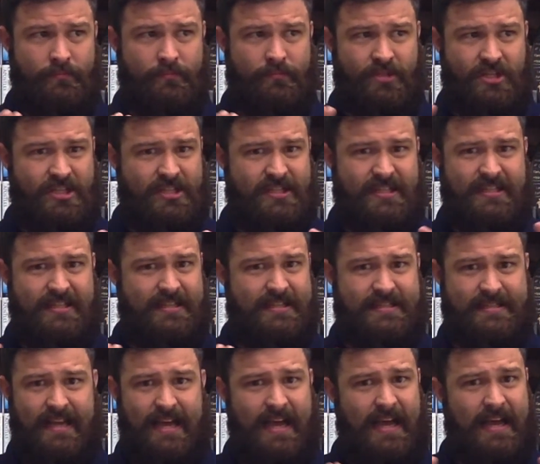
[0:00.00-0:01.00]
just the
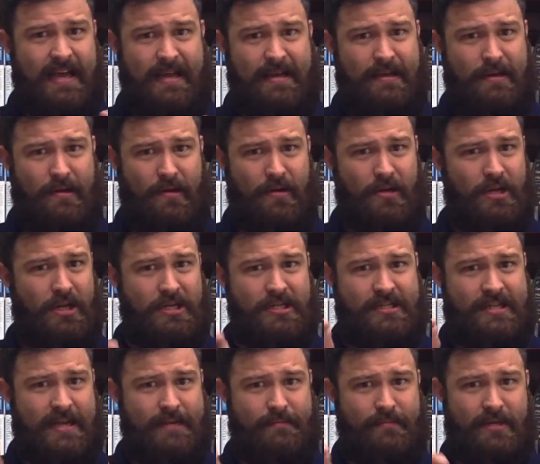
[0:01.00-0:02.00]
design, you know, it doesn't
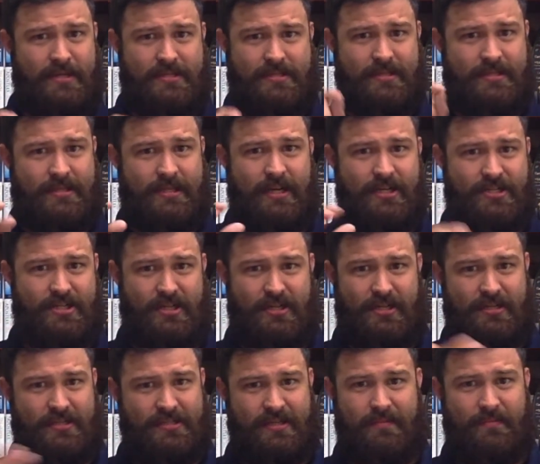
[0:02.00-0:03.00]
take much to touch it
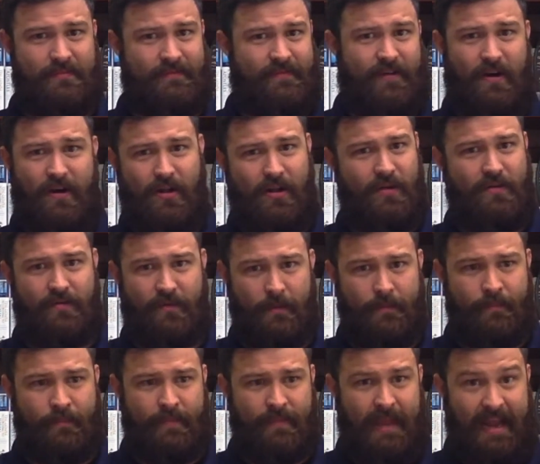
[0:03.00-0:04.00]
and something fall over.
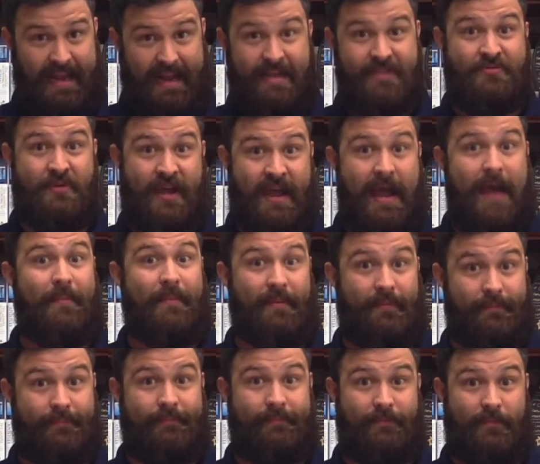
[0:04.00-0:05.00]
And that's what
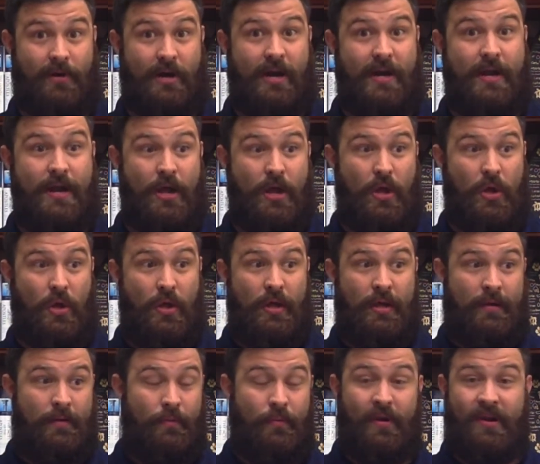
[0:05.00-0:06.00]
happened, right?
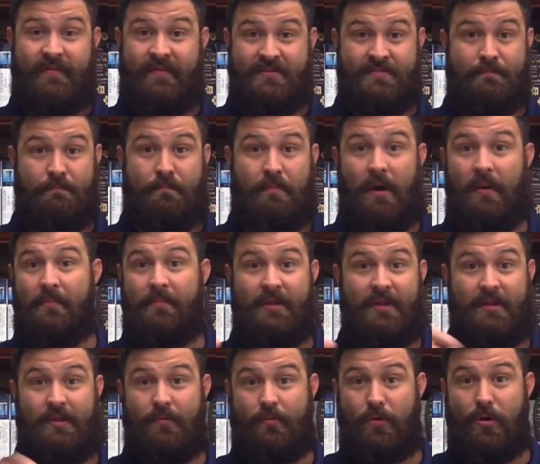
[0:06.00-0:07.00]
One of us bumped
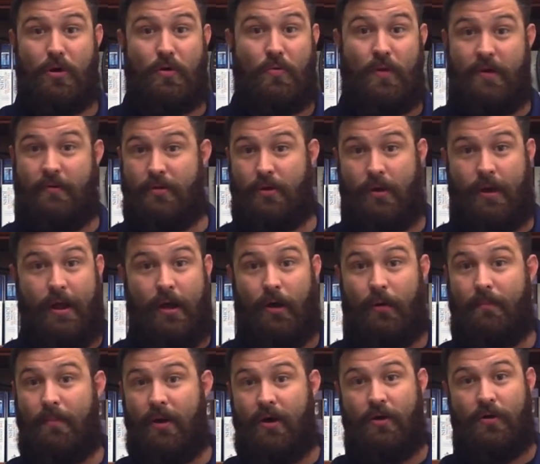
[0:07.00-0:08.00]
it the wrong way with our
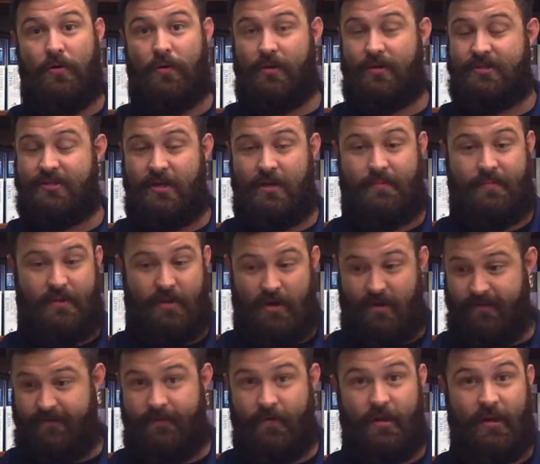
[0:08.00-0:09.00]
elbow or something,
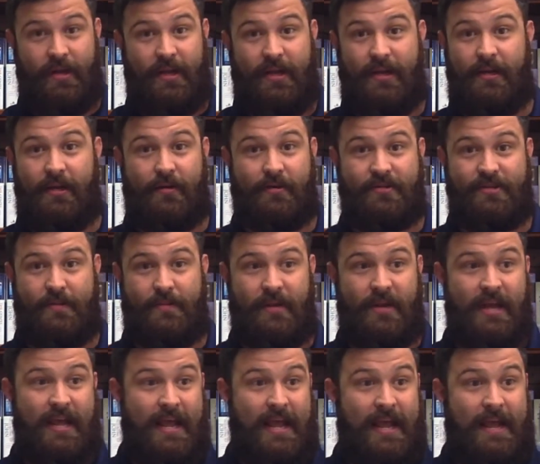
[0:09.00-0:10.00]
our foot hit it or something,
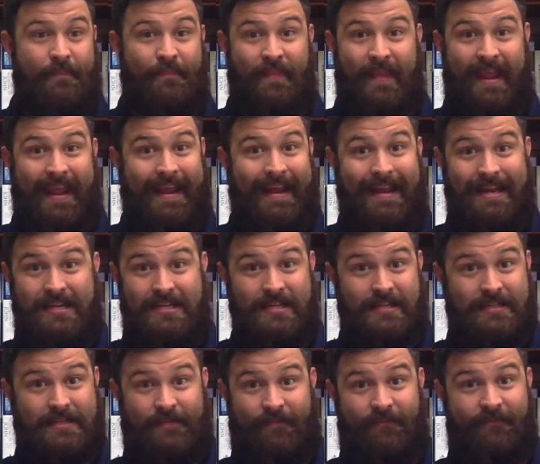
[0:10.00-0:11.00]
and it
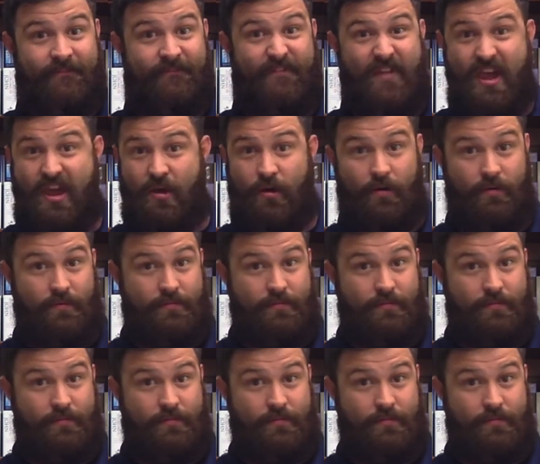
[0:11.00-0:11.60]
just fell.